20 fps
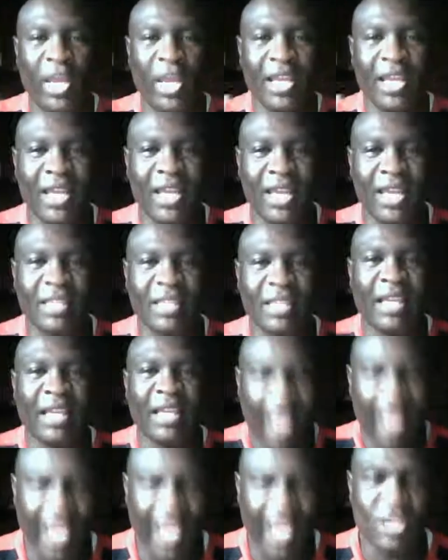need
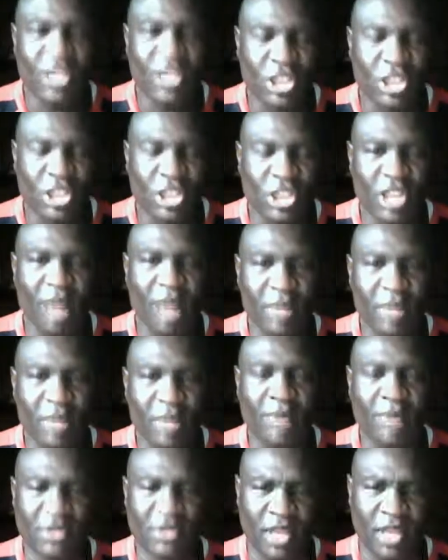Angel
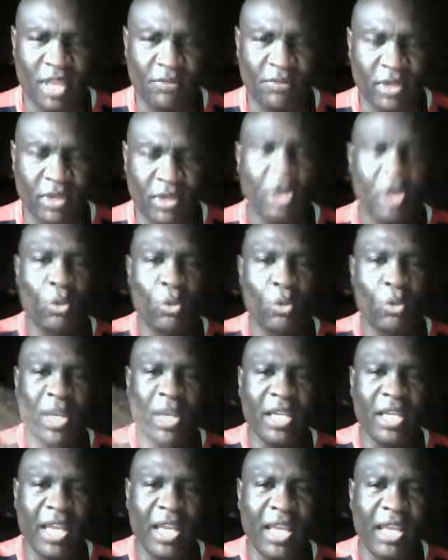Snubnup 7. We
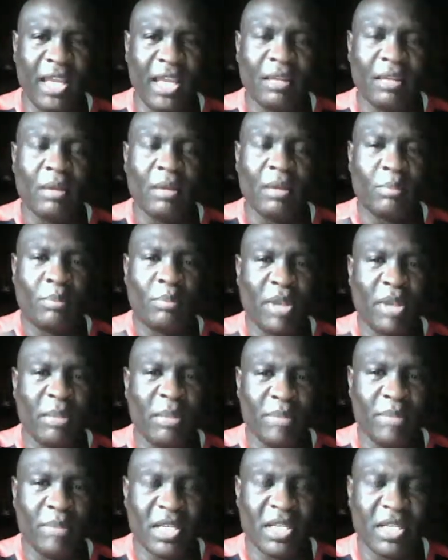need Brother
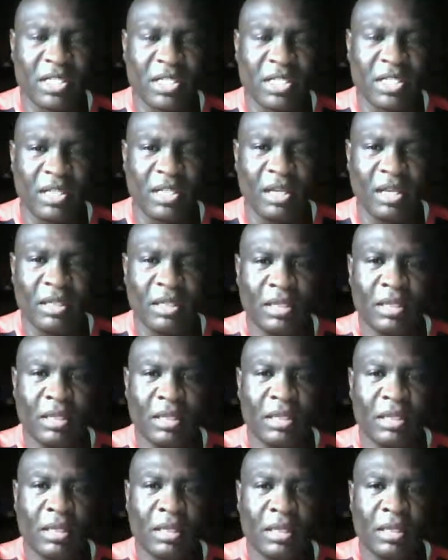Minister
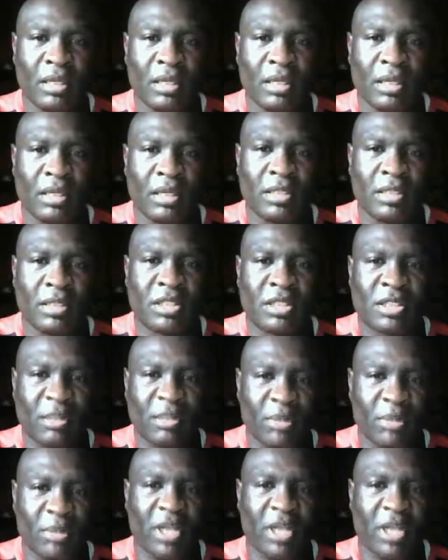
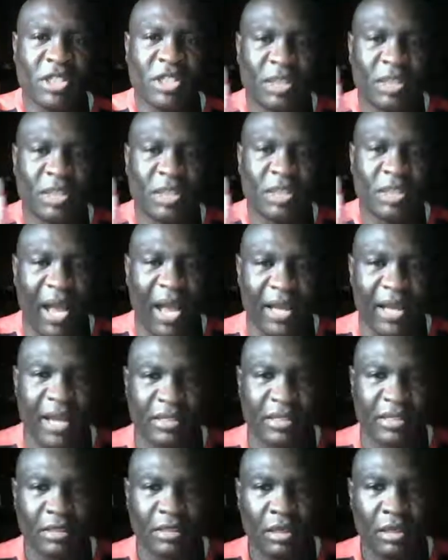Samir Shabazz.
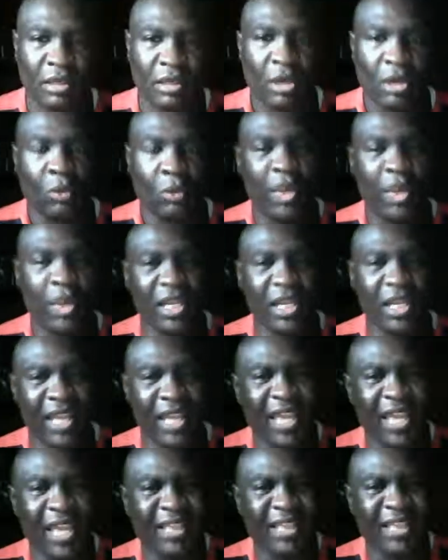We
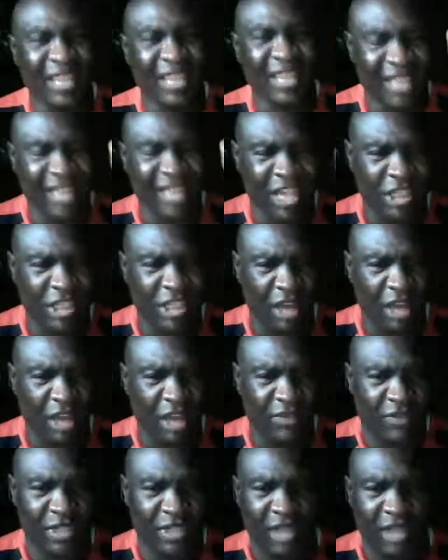need the nation of
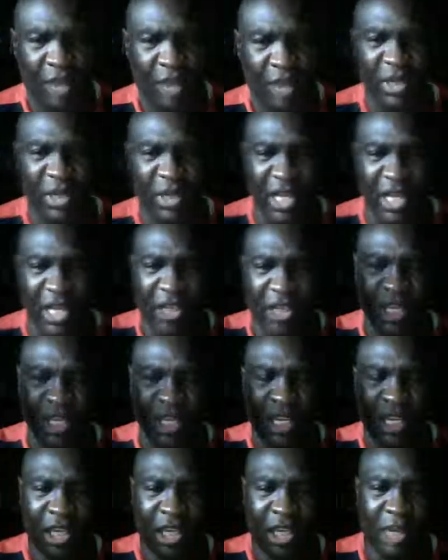Islam. We need the
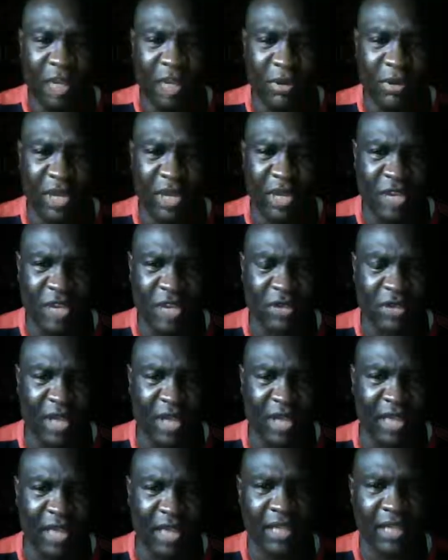Hebrew
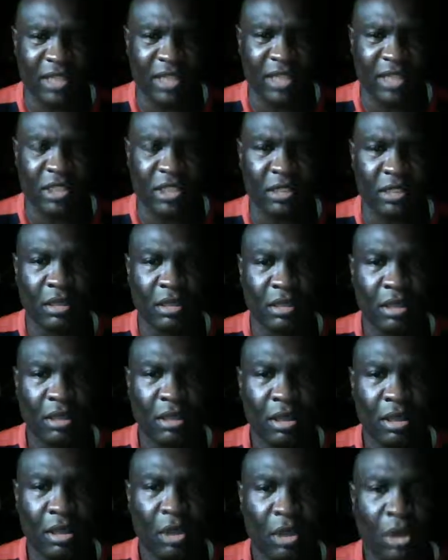Israelite nation.
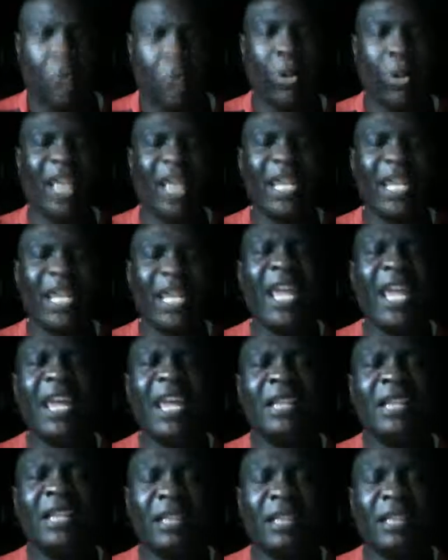We
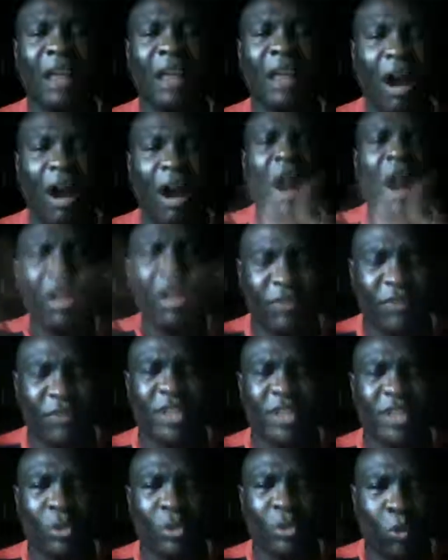need all of
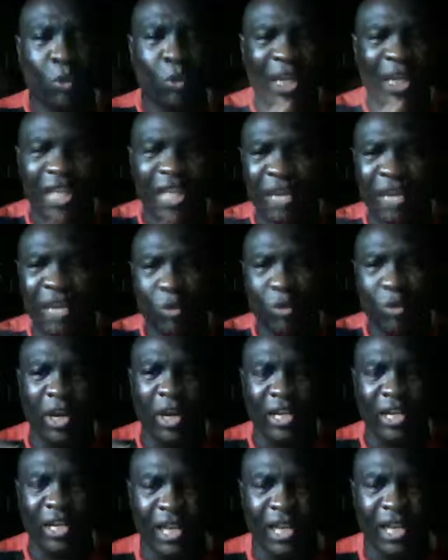us. We need one
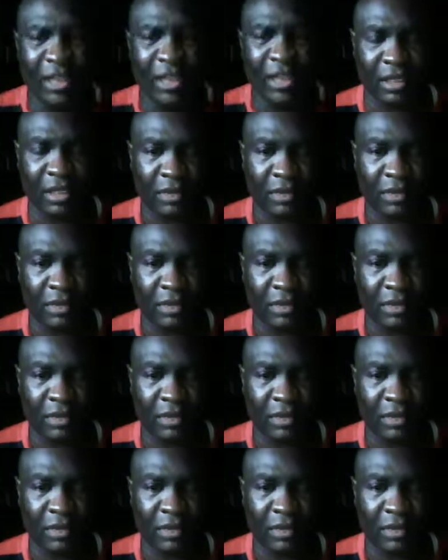another.